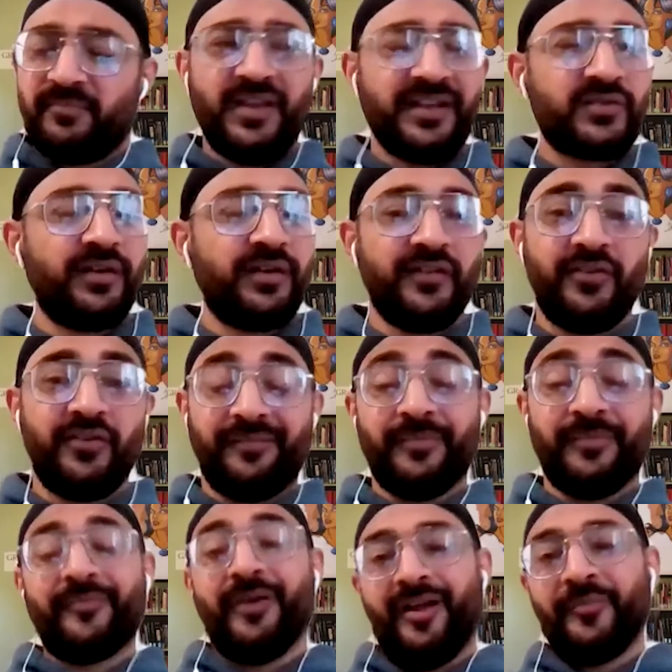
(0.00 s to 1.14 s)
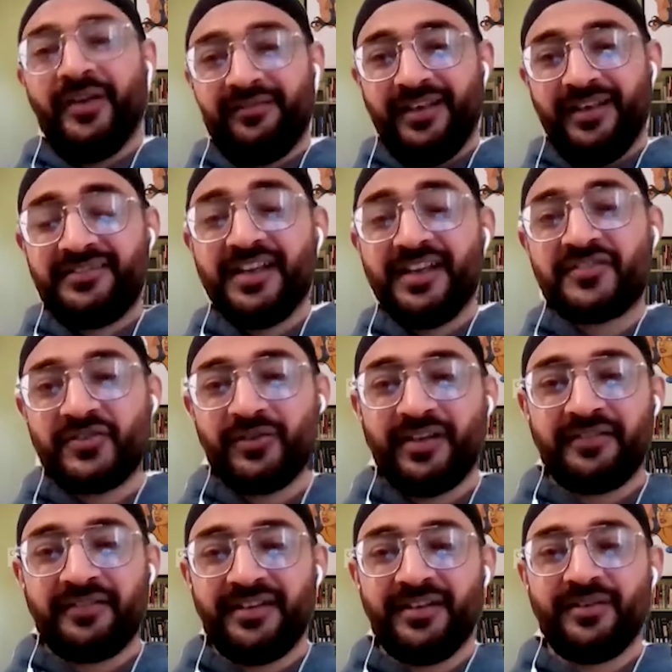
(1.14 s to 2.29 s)
That's wonderful. i mean, it does show
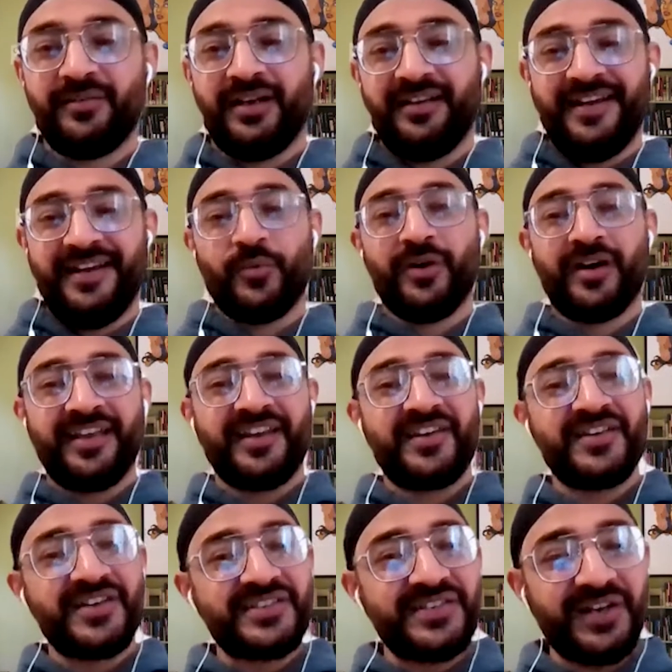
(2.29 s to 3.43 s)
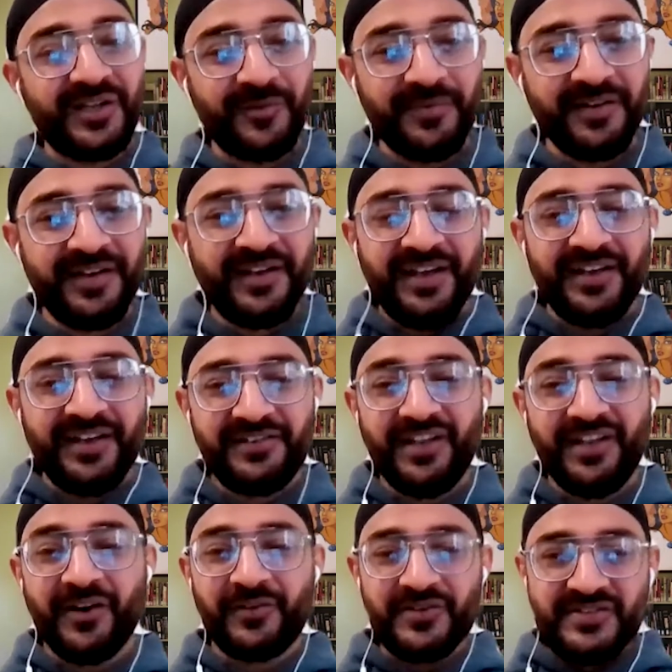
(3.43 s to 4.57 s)
that you know uh, networking does help. Uh,
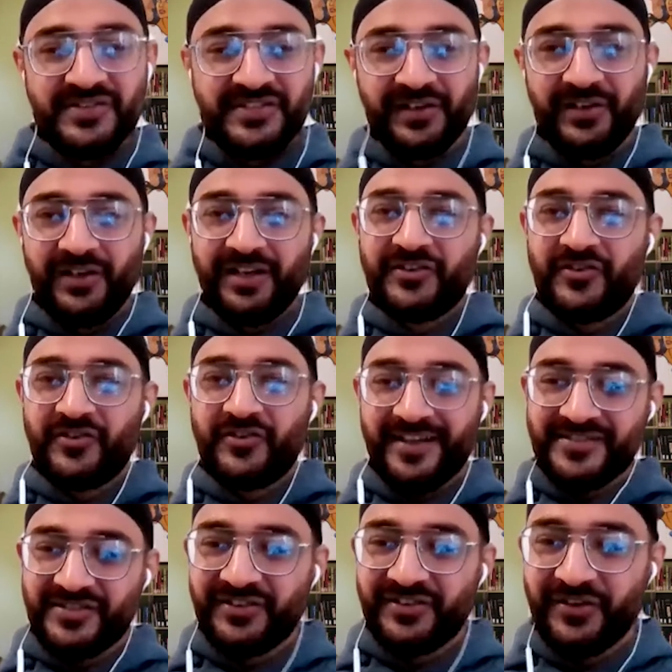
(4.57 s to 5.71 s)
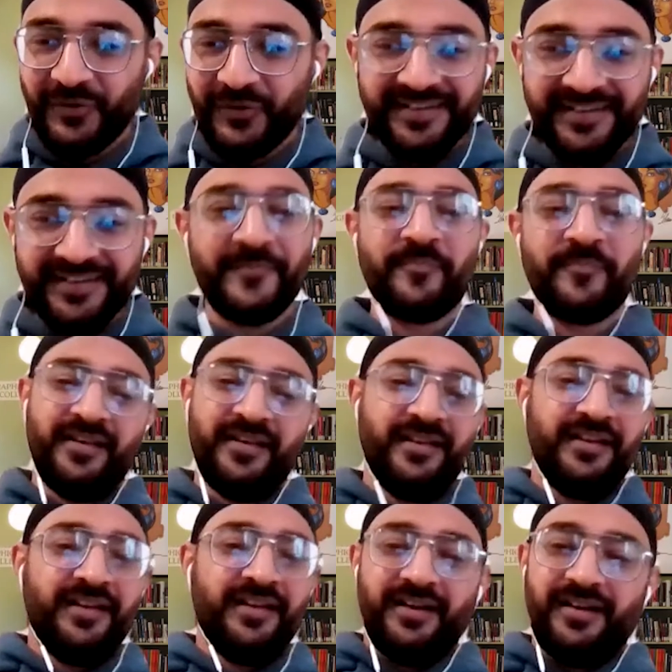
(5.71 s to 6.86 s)
you know, to settle and transit through it.
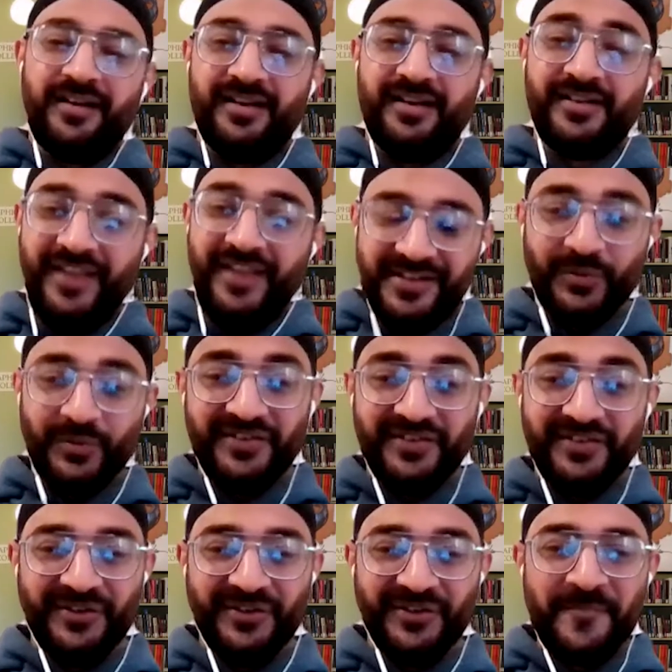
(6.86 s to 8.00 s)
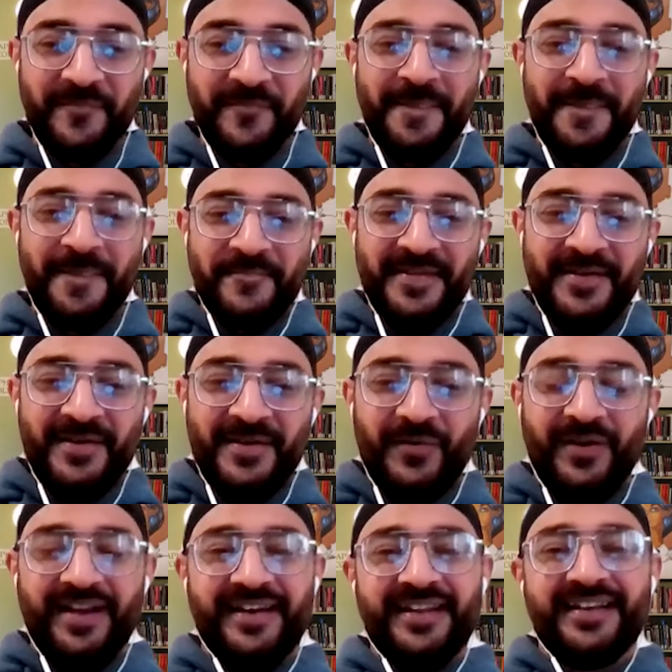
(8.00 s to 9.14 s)
Uh, that's wonderful.
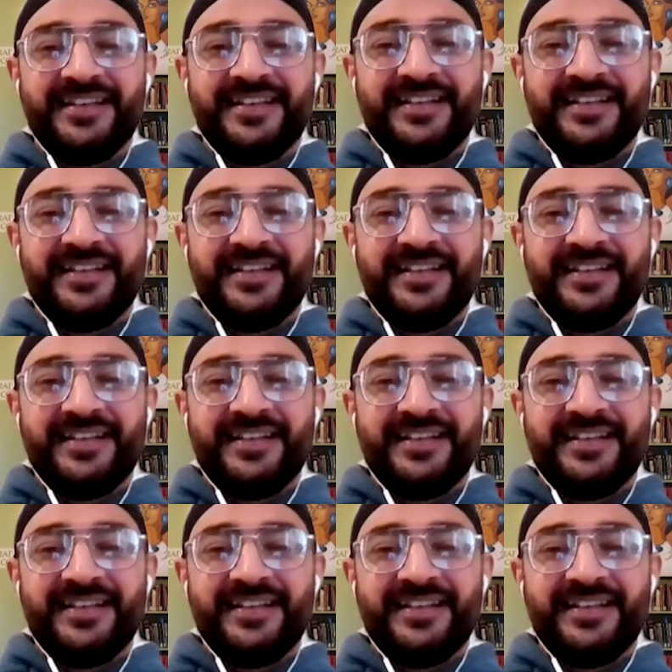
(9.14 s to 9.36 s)
Right.